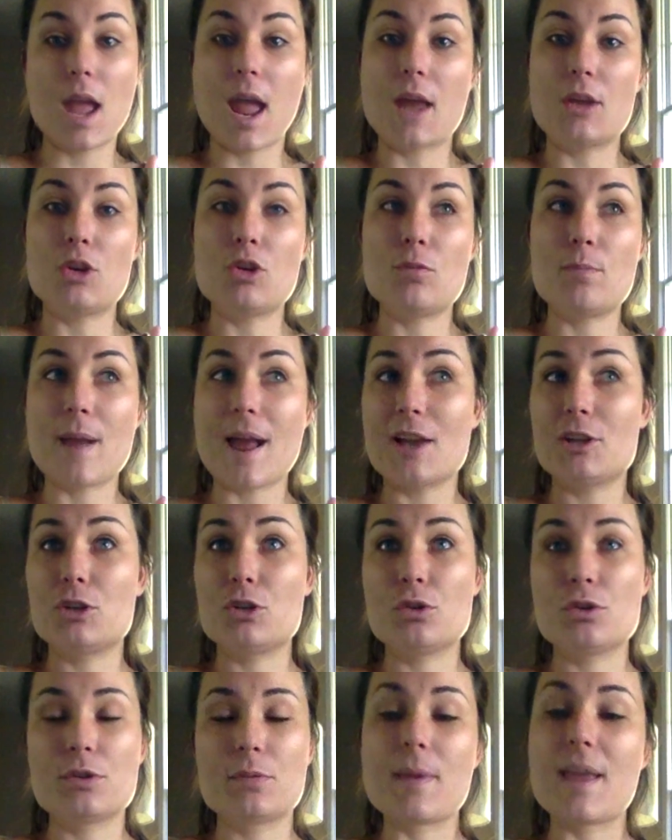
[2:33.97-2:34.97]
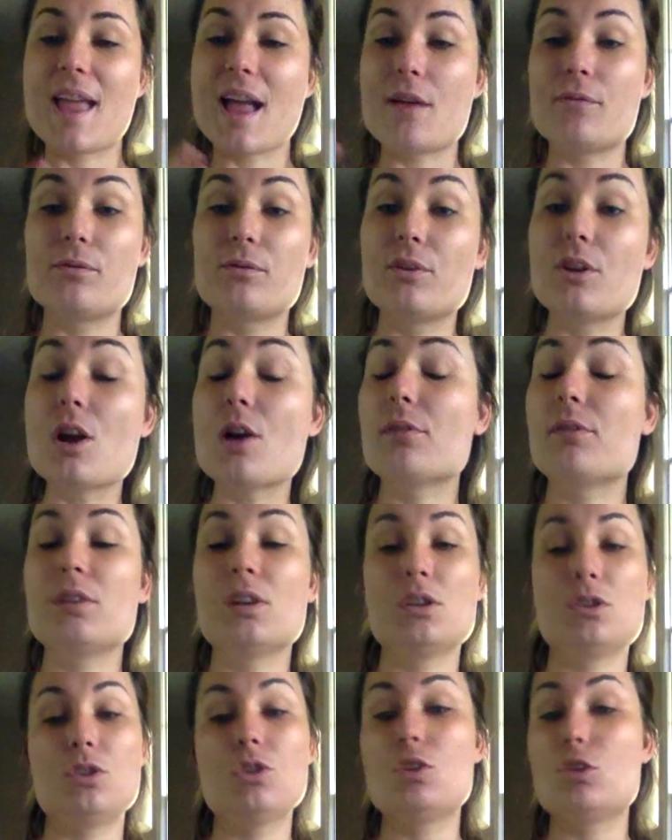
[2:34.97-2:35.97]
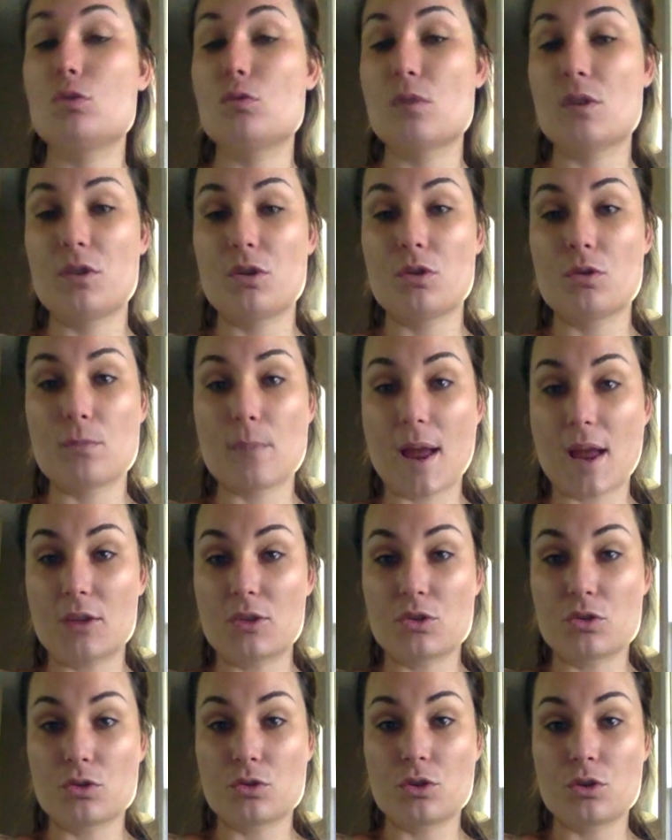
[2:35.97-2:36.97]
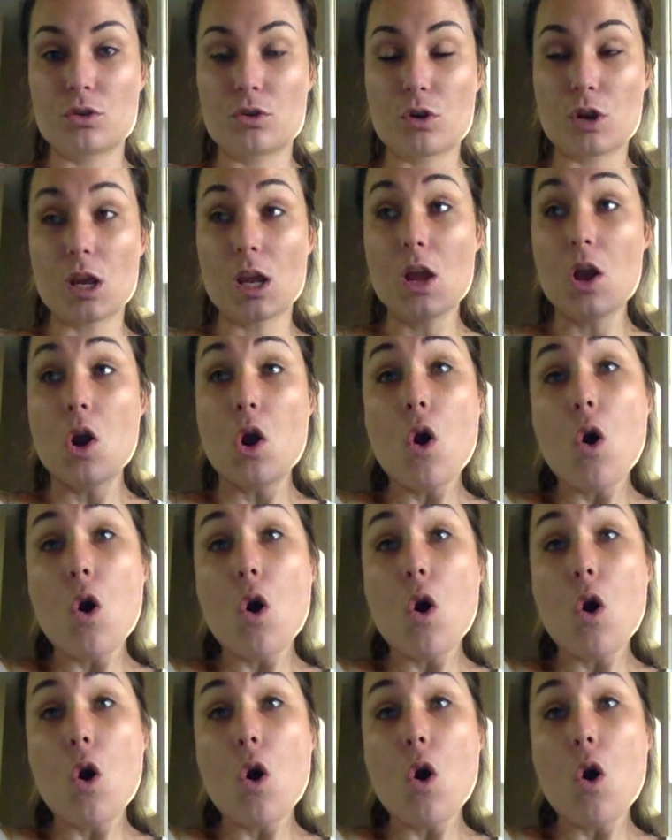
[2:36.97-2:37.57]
and your bachelor's may have nothing to do with your master's degree.